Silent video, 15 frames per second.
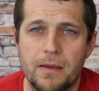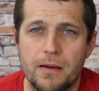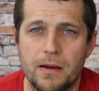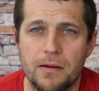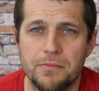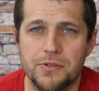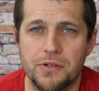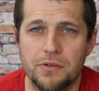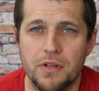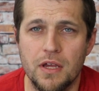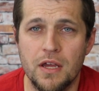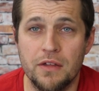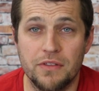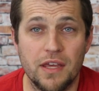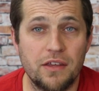Um, so
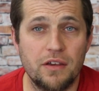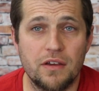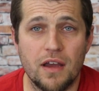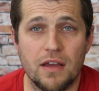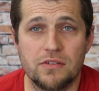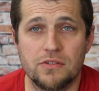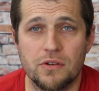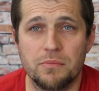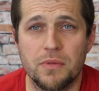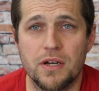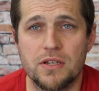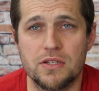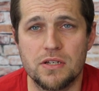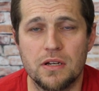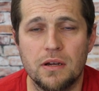thank you guys so
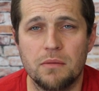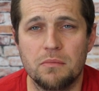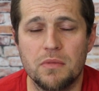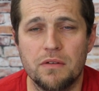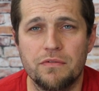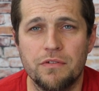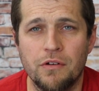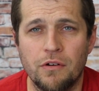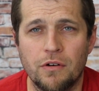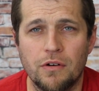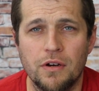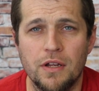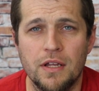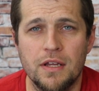much. Um, if you're